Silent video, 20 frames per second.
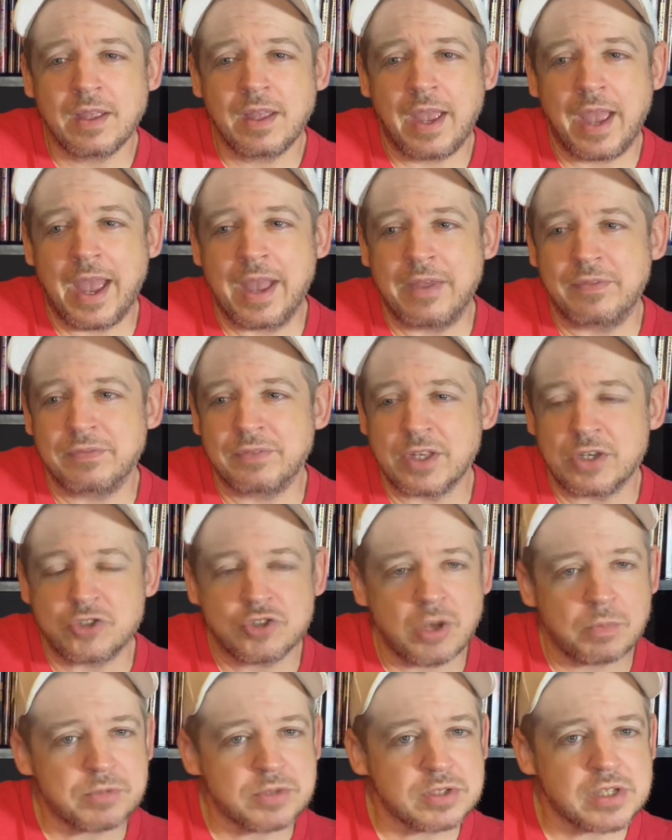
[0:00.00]
and the
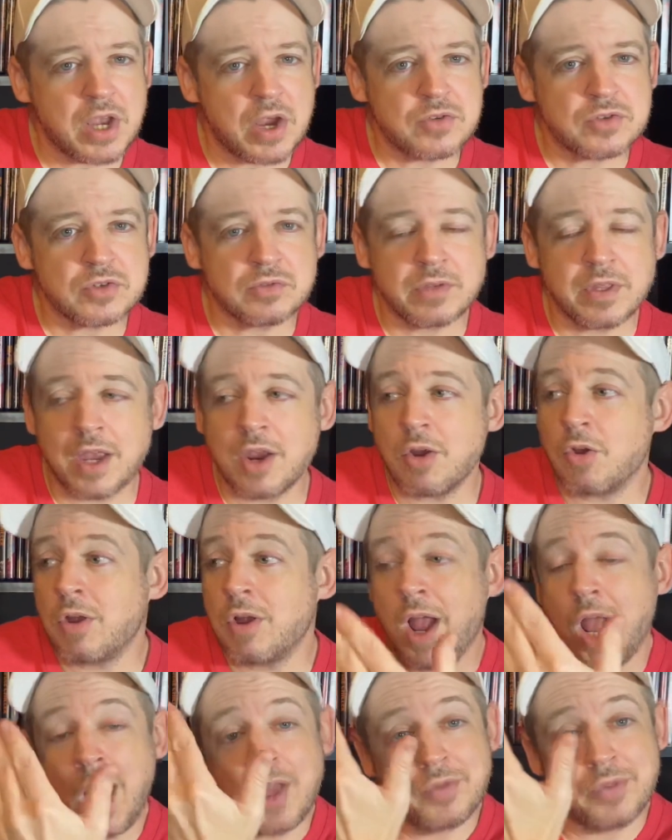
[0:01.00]
jump scares are there,
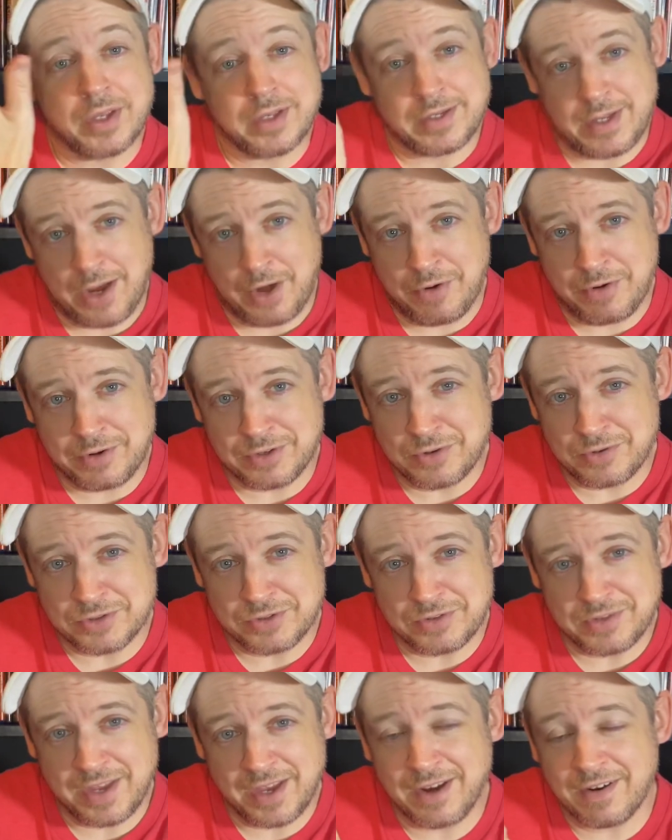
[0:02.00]
the characters
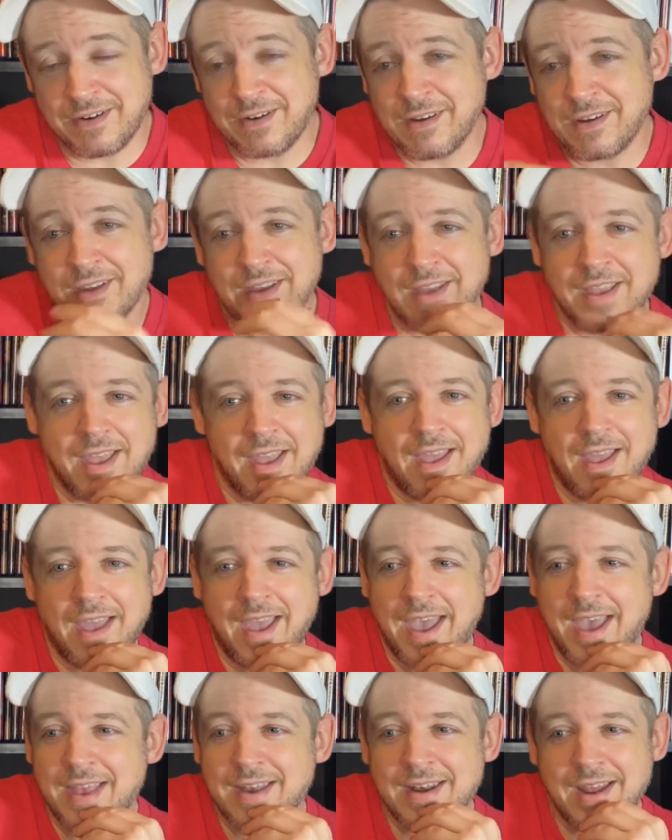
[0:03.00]
are there,
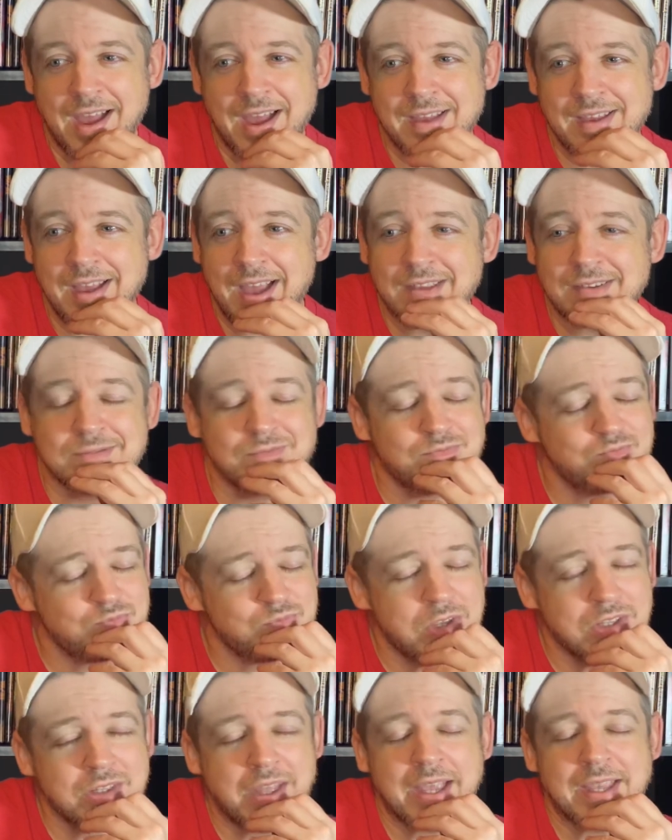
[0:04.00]
and I, I
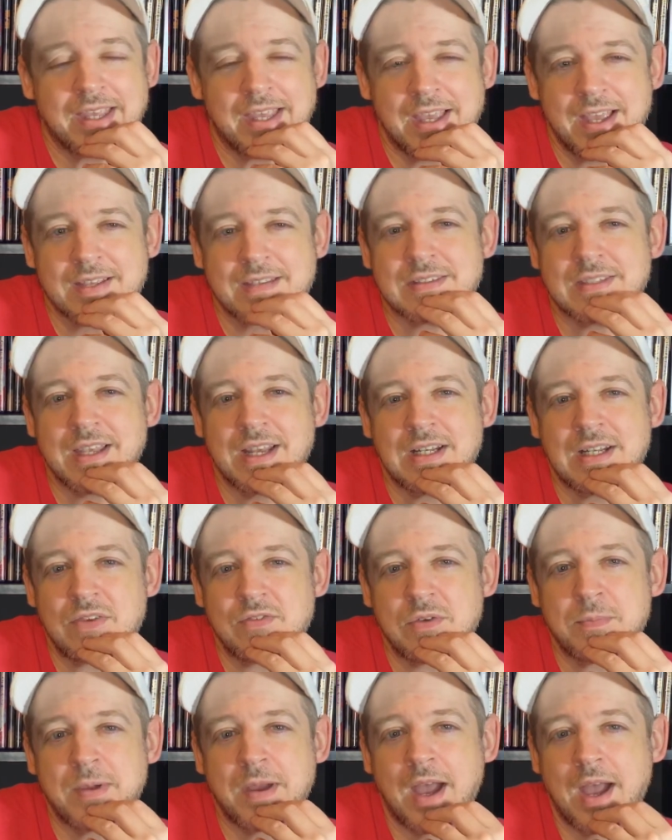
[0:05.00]
really I can't say
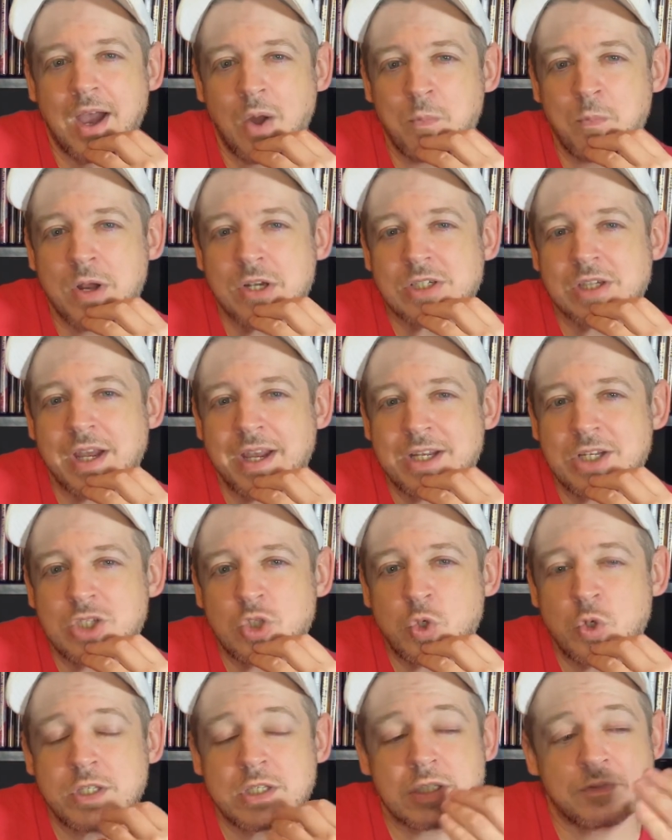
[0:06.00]
enough about how much I
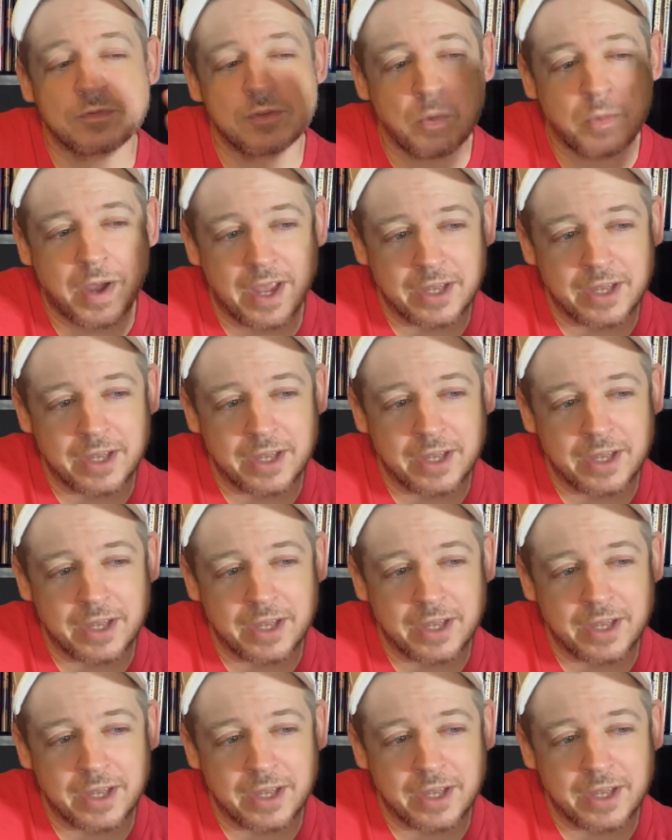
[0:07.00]
enjoyed this film.